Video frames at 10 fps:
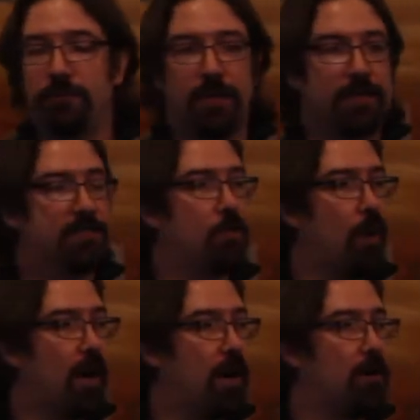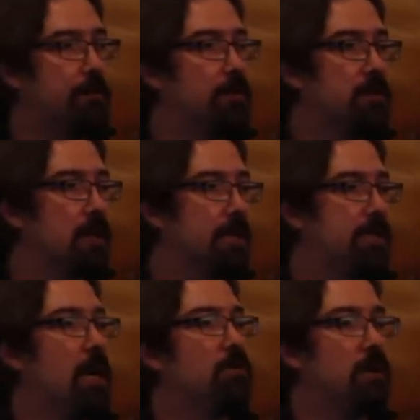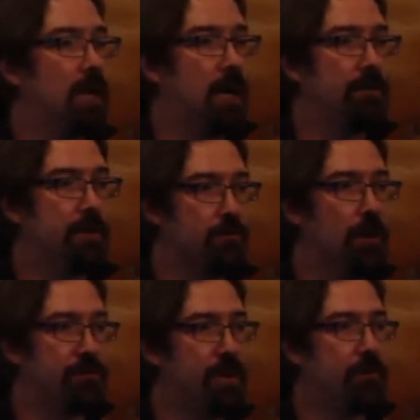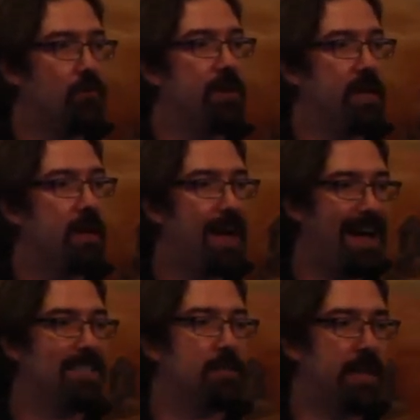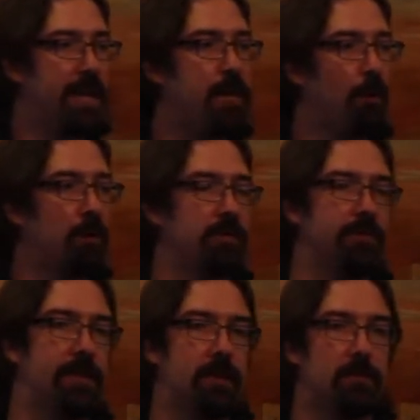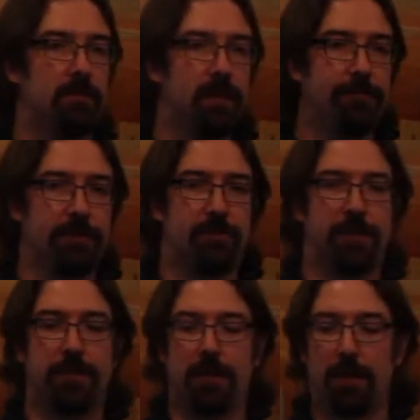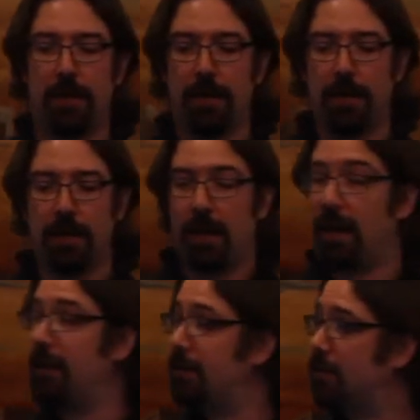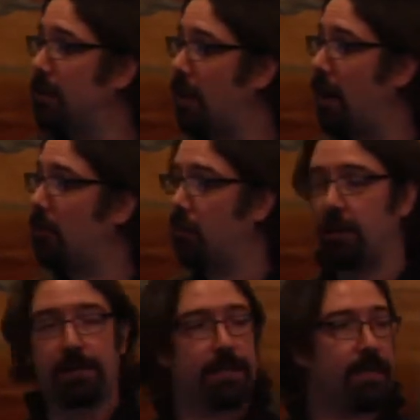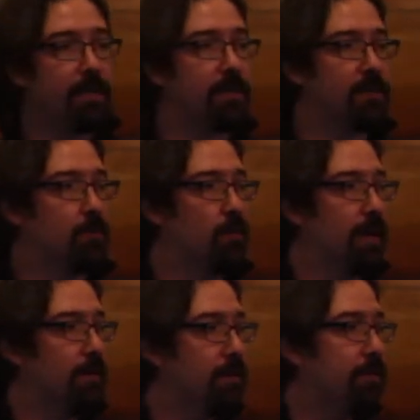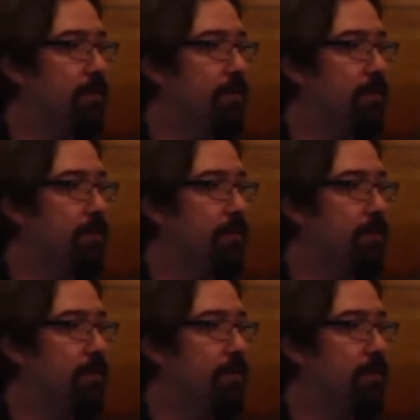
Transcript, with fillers: folks like Square, folks like SoundCloud, that run JRuby as key parts of their infrastructure. Uh, and it's a lot of work to get to this point. This